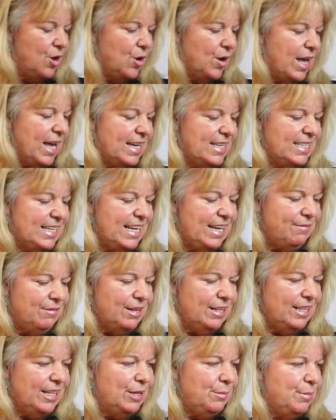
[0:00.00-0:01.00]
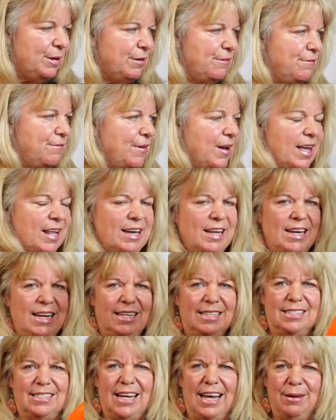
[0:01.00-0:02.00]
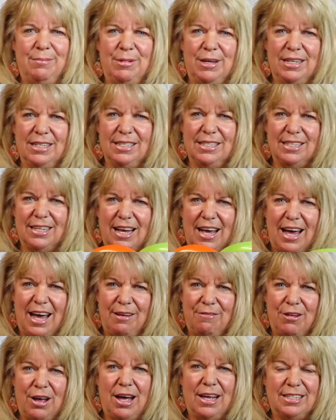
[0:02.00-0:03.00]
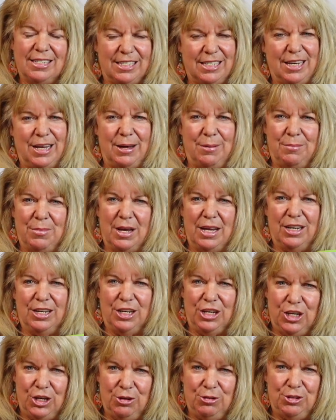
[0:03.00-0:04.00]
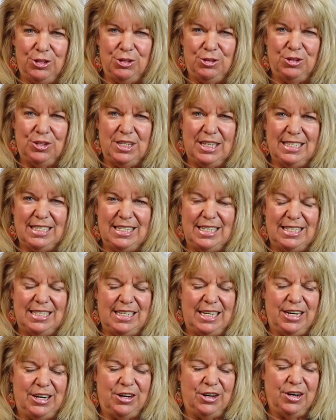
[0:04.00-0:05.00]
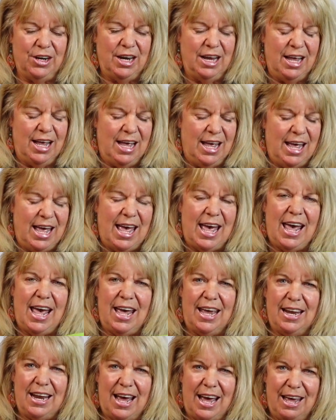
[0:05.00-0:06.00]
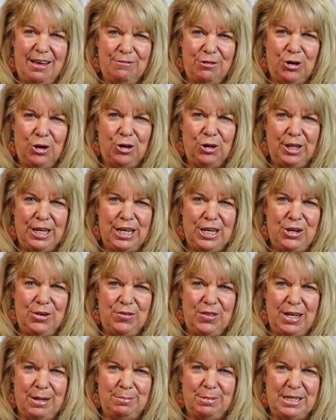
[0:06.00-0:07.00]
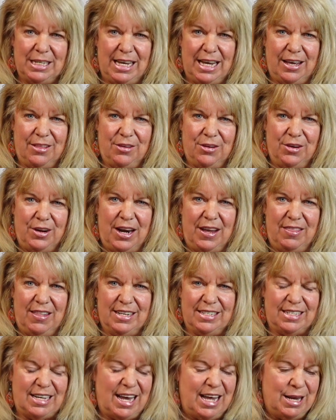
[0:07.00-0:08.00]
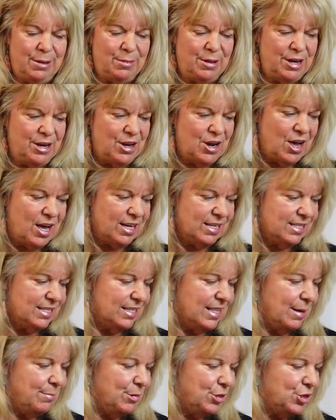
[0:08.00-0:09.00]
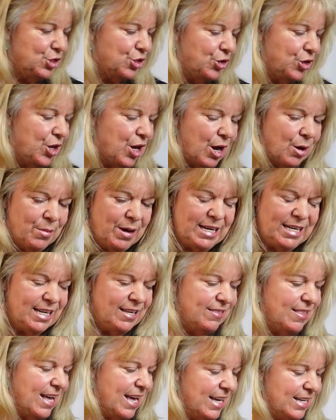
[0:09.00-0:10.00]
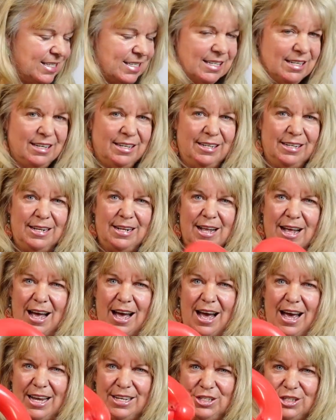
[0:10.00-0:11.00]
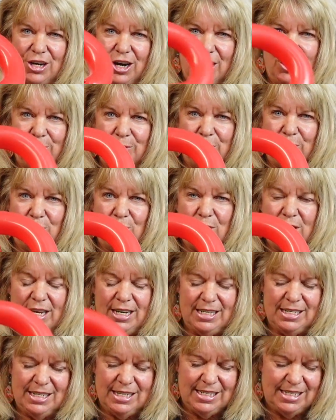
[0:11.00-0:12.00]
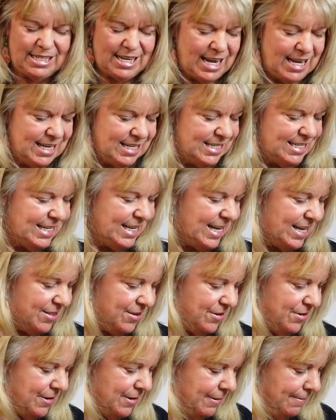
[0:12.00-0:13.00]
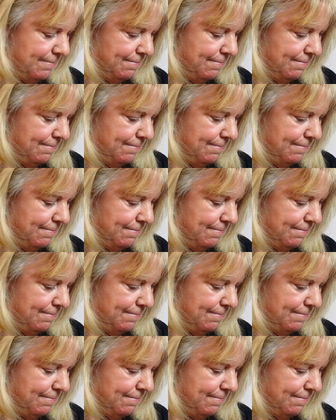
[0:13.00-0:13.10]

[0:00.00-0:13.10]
Okay, to give it a little bit of fun and excitement, I've got some Q260s here, and I have curly cued them together and then tied them in a knot. Let me show you how I did that. I started with one, tied it together,